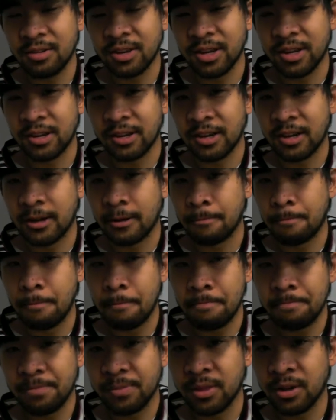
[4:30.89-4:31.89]

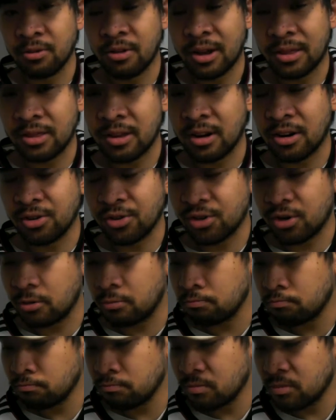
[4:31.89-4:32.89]
They're right there, so